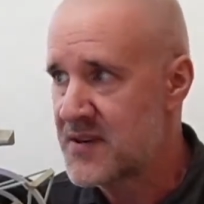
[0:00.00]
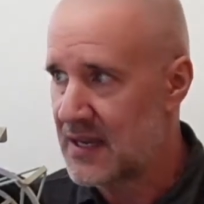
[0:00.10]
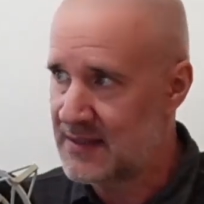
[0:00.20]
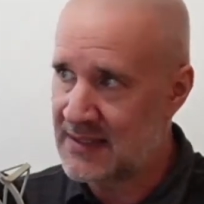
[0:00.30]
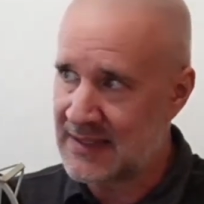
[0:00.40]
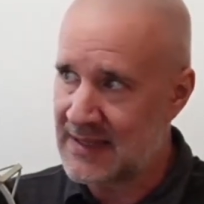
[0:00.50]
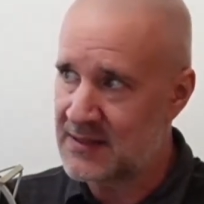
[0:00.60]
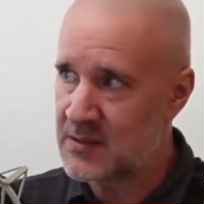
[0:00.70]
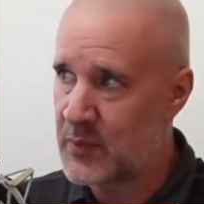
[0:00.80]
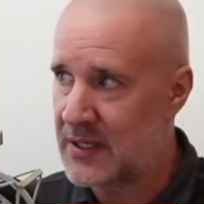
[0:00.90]
And then
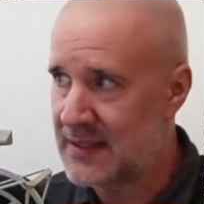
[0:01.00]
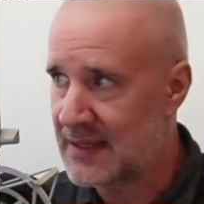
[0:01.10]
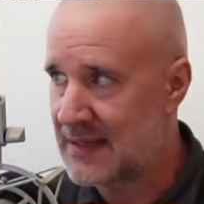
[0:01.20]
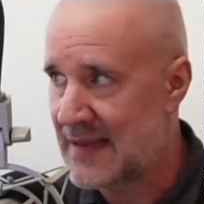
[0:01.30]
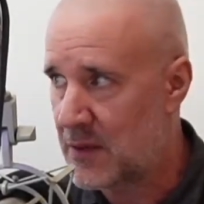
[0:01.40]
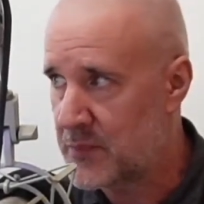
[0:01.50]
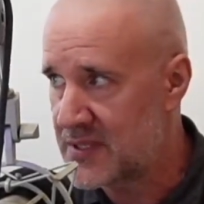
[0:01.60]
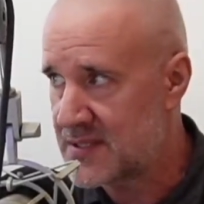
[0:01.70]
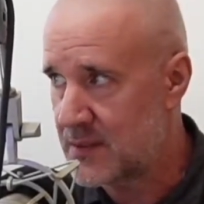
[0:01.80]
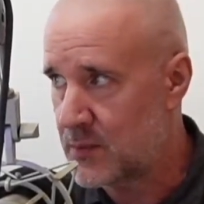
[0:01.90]
again, depending on how
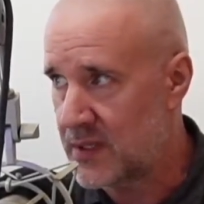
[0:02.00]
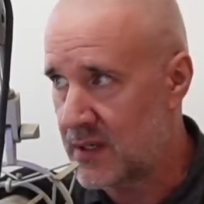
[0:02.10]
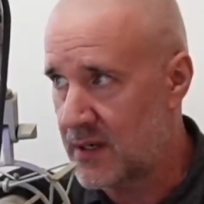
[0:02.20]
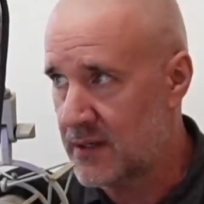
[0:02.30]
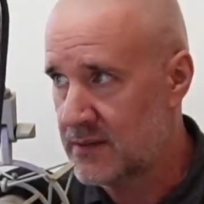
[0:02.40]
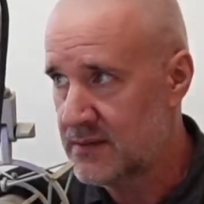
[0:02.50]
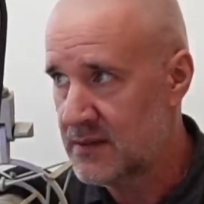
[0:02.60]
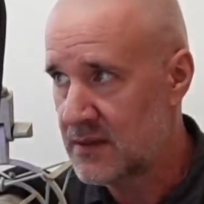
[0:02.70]
busy we are,